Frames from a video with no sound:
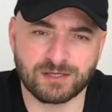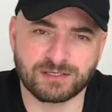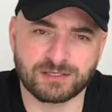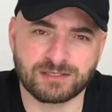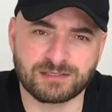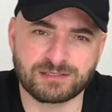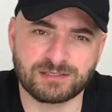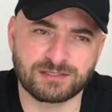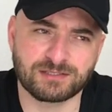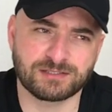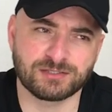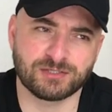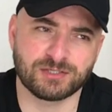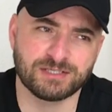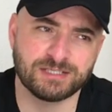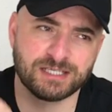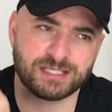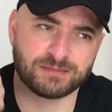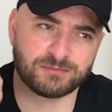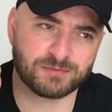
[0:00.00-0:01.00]
I can say it's
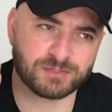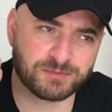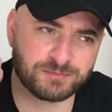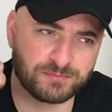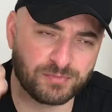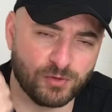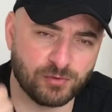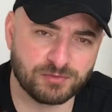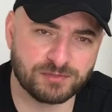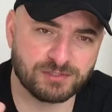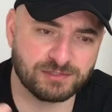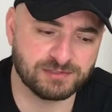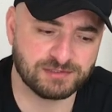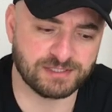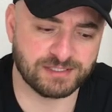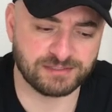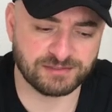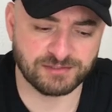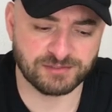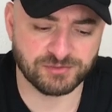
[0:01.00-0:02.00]
not that much
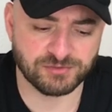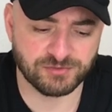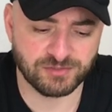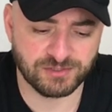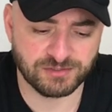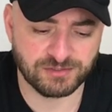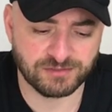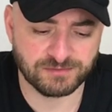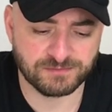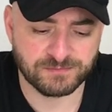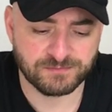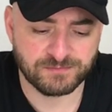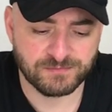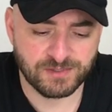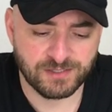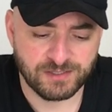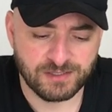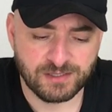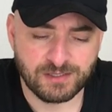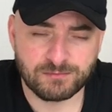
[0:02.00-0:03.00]
potent at the Droidon,
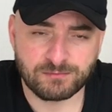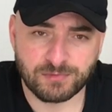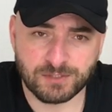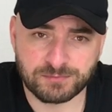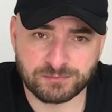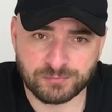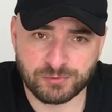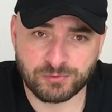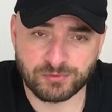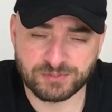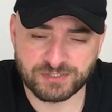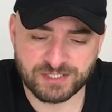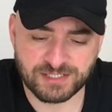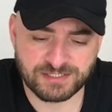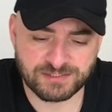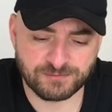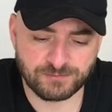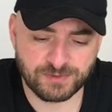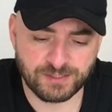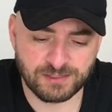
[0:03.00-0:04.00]
but
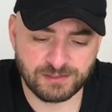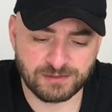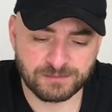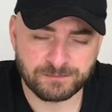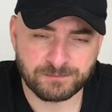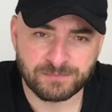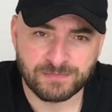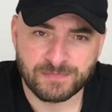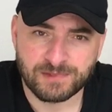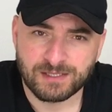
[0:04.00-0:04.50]
projects well.